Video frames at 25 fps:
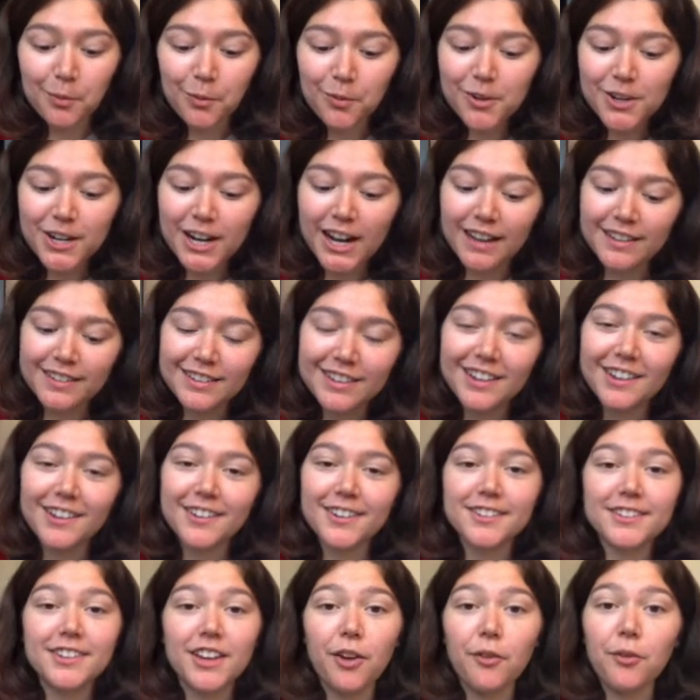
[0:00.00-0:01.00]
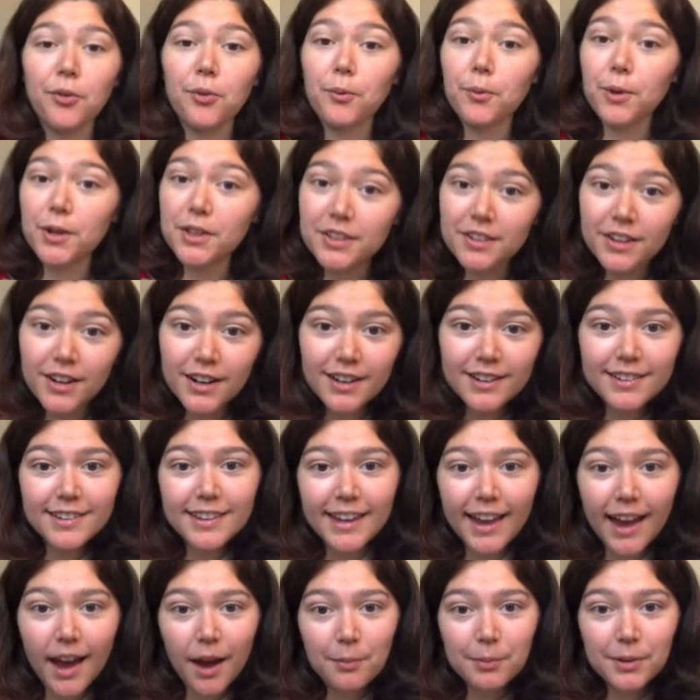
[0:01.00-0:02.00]
We're asking ourselves what's currently
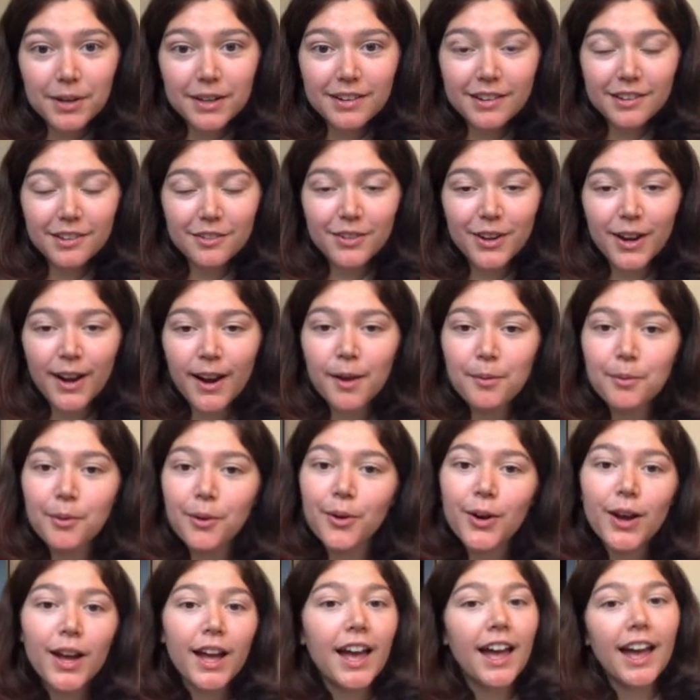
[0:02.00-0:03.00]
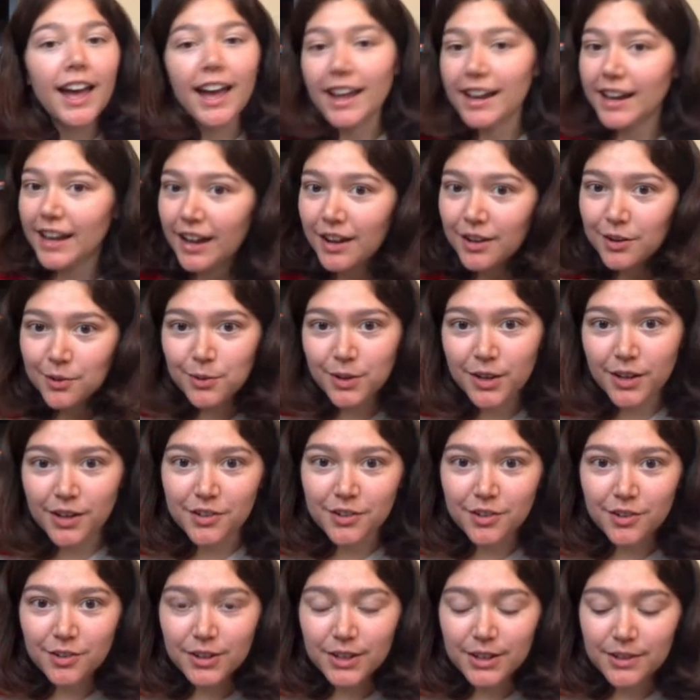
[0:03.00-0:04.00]
happening to the variable and how do we
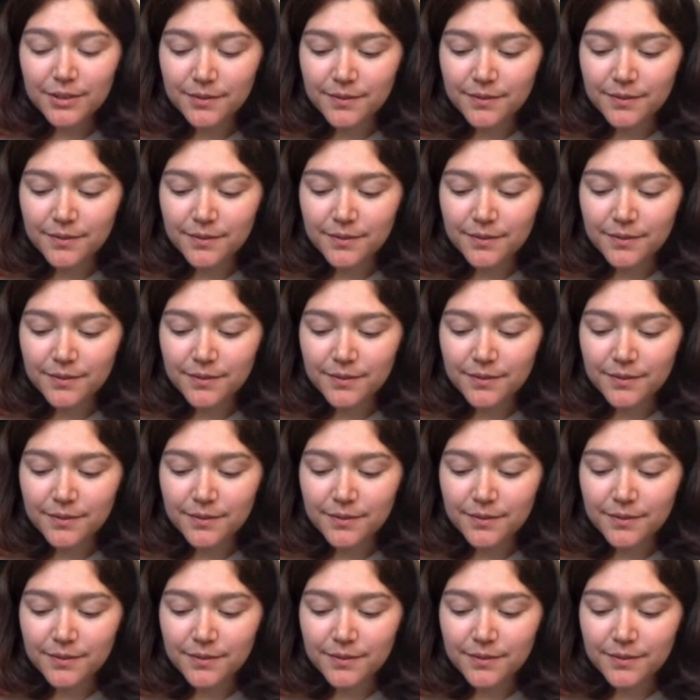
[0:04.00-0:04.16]
undo it.